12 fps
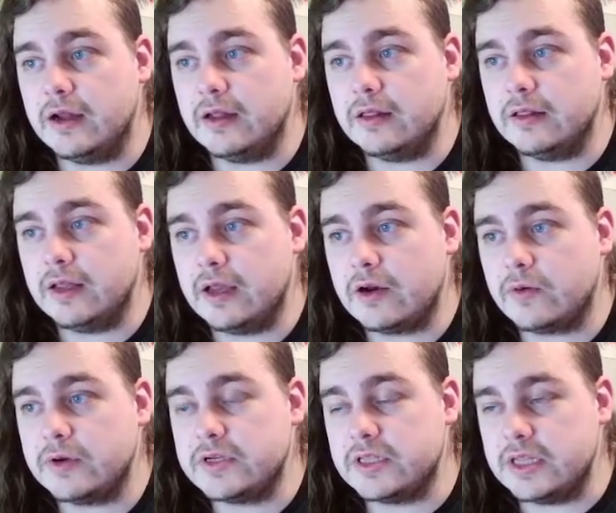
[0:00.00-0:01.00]
later
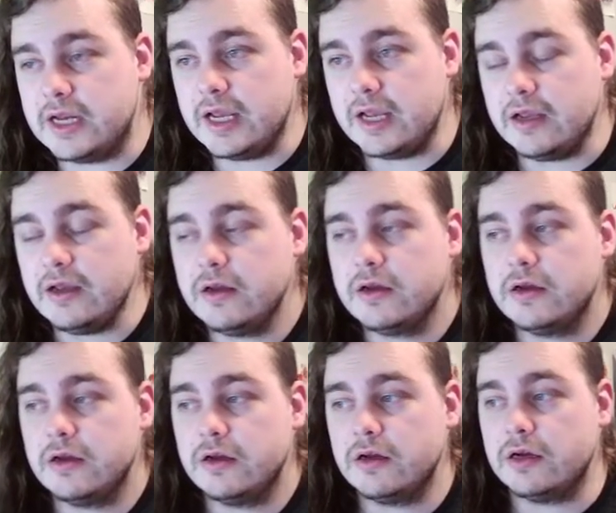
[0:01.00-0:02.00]
into the day,
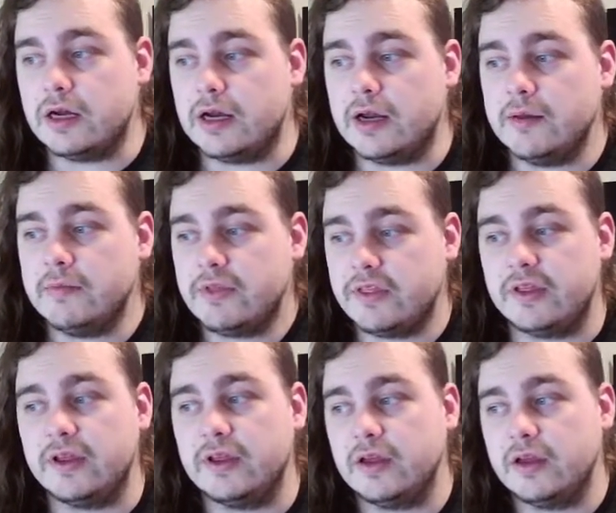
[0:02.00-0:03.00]
I'm
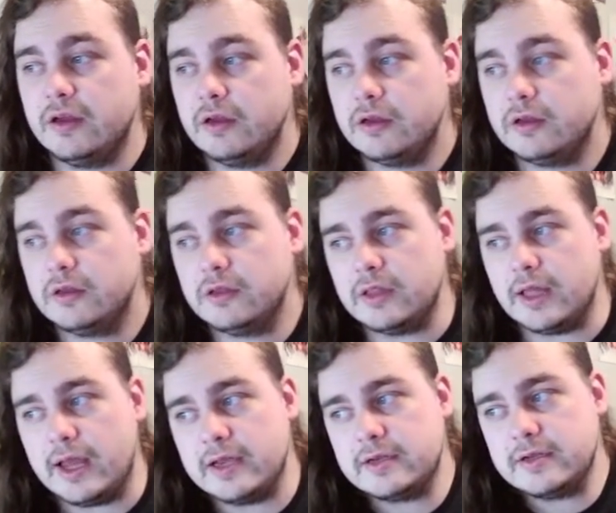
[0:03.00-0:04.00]
thinking that